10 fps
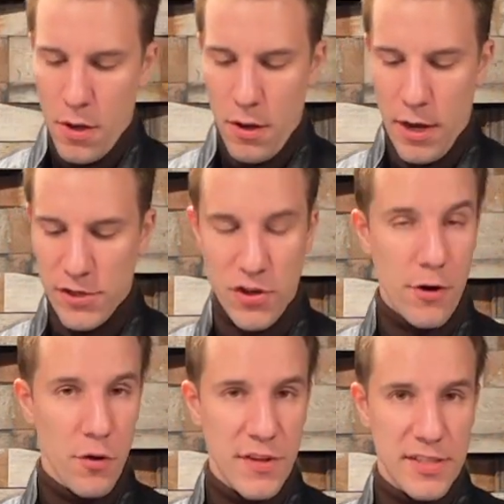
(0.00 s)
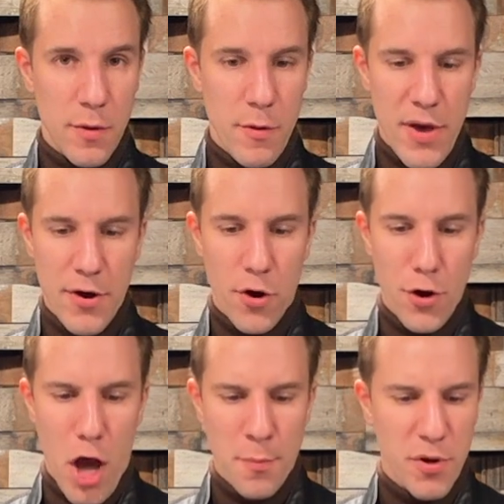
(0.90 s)
So I don't know if that's going to be better or
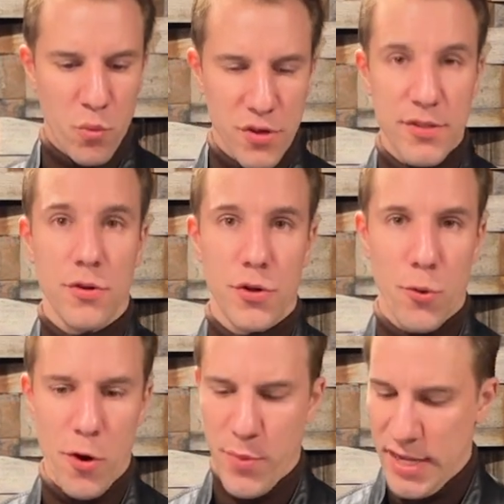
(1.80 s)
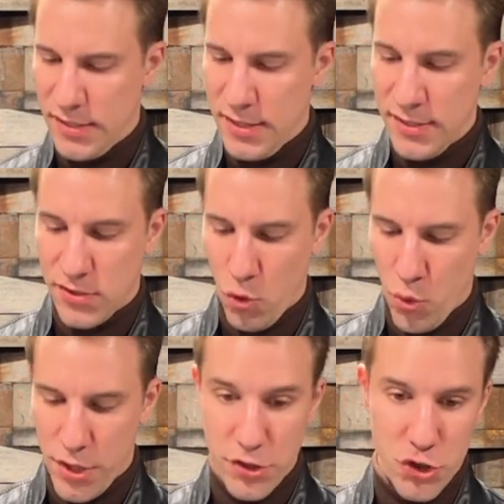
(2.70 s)
not, but we're still in the growing pains of this. So we're
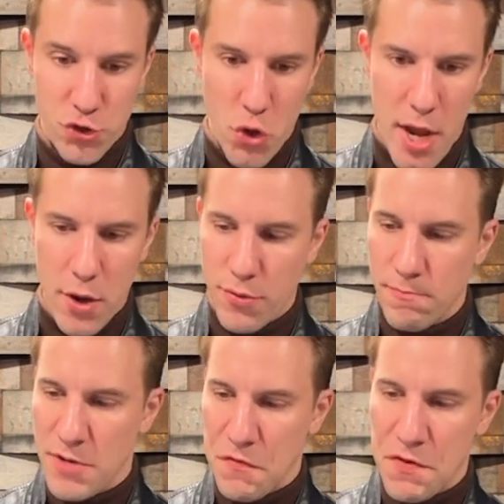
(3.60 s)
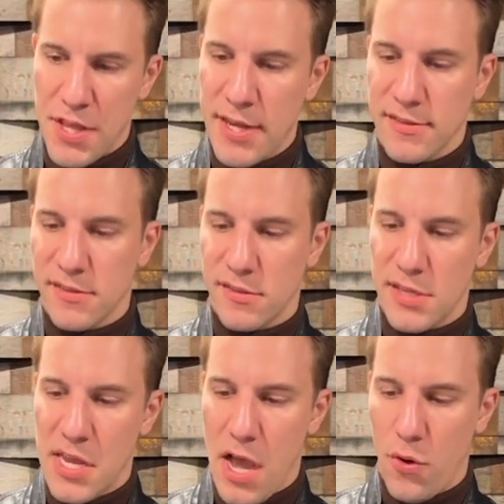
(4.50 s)
going to just try out different things and
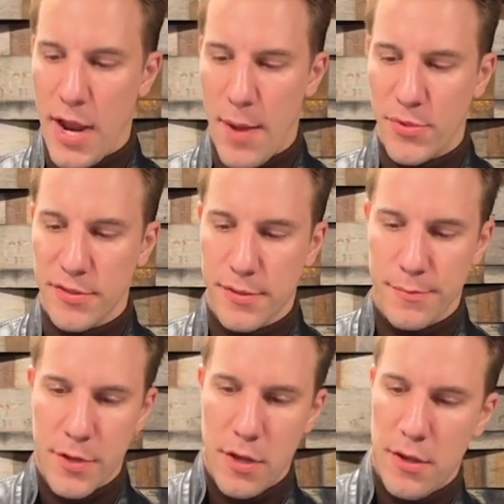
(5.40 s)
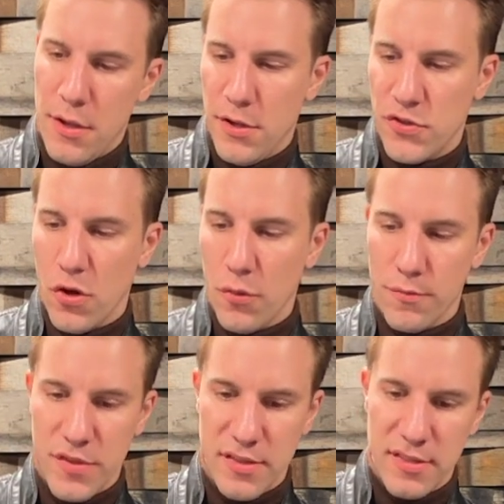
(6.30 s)
see how it happens. So
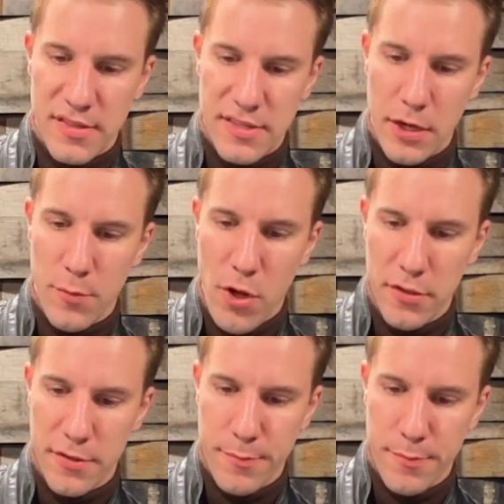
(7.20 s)
this is a single malt.